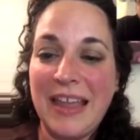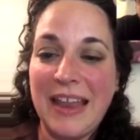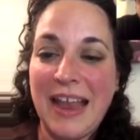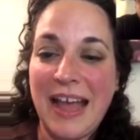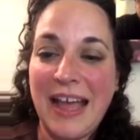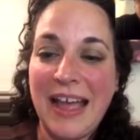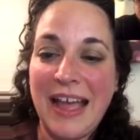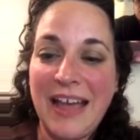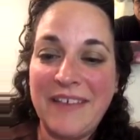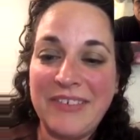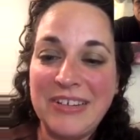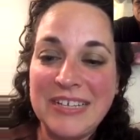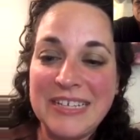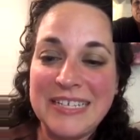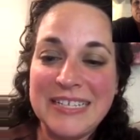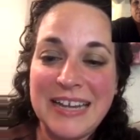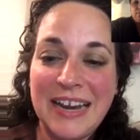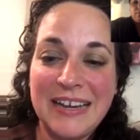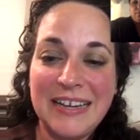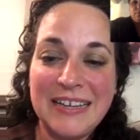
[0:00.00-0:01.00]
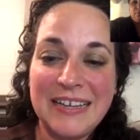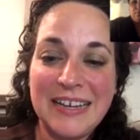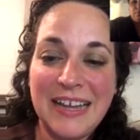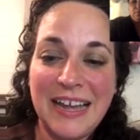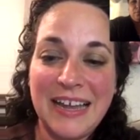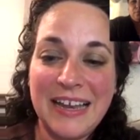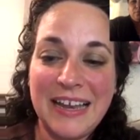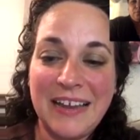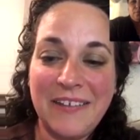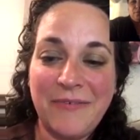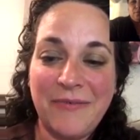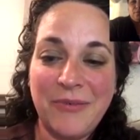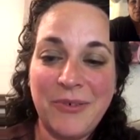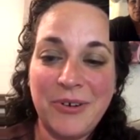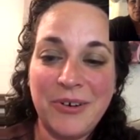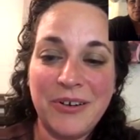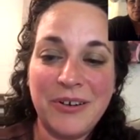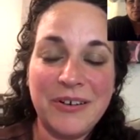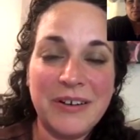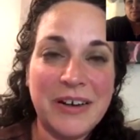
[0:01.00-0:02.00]
I haven't decided yet if
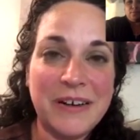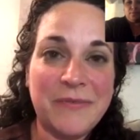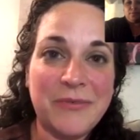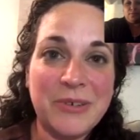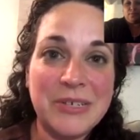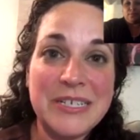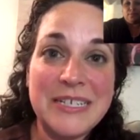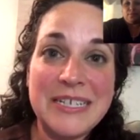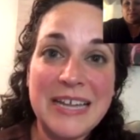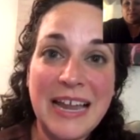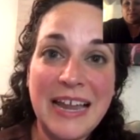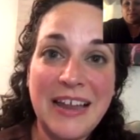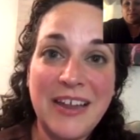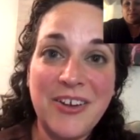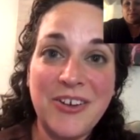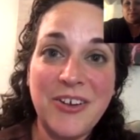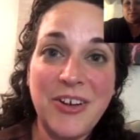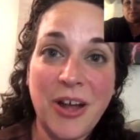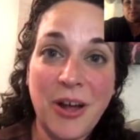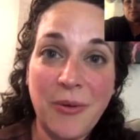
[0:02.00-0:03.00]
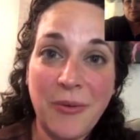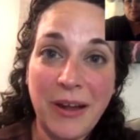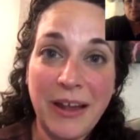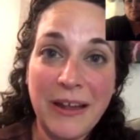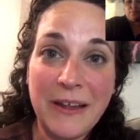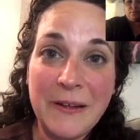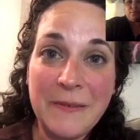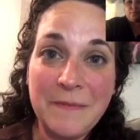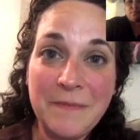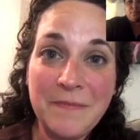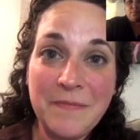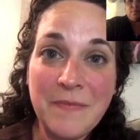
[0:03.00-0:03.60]
we're staying or going,